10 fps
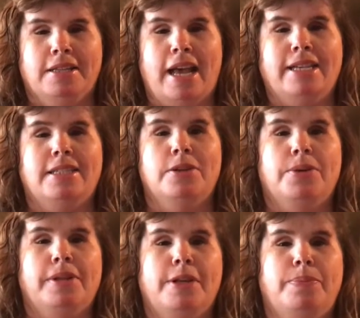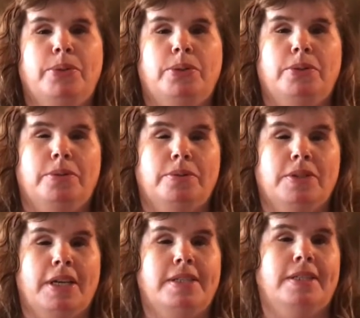Nice new clean pool,
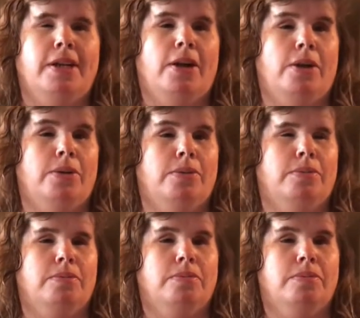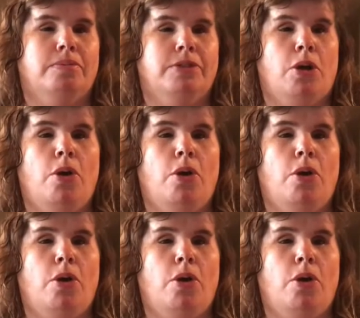good to go. So